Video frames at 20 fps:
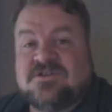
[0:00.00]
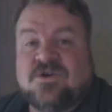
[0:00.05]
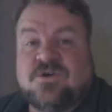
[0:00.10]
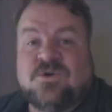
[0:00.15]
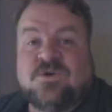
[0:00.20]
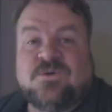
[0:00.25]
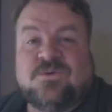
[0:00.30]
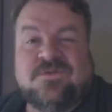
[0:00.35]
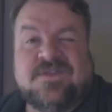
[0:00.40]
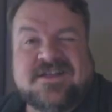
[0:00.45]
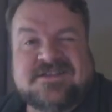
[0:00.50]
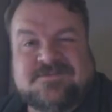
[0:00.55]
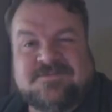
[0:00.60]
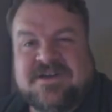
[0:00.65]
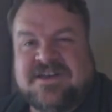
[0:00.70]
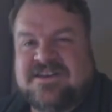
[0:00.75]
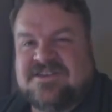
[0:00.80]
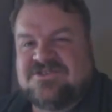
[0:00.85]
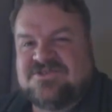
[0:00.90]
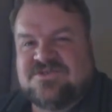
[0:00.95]
So that's
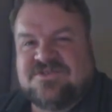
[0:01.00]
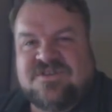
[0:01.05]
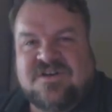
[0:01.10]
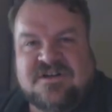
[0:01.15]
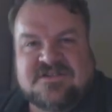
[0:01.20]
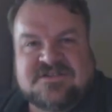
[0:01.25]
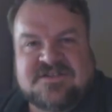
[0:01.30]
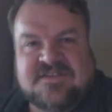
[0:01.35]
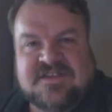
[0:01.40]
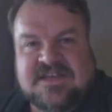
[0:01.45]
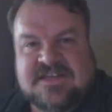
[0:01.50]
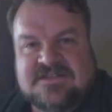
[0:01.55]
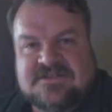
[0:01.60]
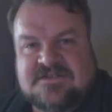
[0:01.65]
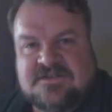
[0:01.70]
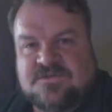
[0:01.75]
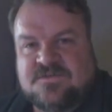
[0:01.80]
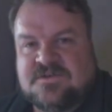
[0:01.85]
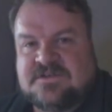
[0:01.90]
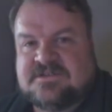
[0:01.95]
my initial thoughts on the
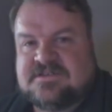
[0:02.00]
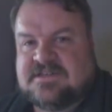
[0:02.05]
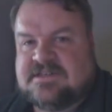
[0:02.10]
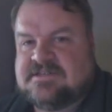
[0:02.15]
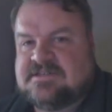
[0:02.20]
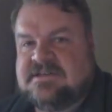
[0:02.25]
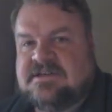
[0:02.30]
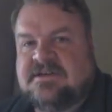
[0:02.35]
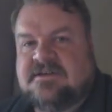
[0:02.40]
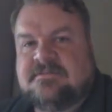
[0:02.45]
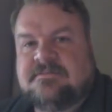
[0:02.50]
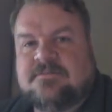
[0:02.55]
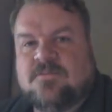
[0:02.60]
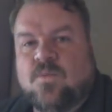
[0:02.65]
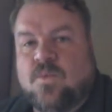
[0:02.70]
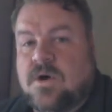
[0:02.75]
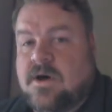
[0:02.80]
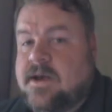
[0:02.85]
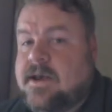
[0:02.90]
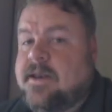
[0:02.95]
Insta360
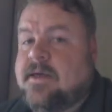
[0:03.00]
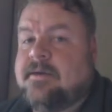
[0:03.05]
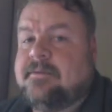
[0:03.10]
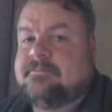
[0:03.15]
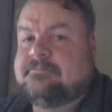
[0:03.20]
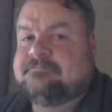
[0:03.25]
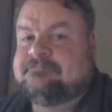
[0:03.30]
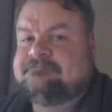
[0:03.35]
One,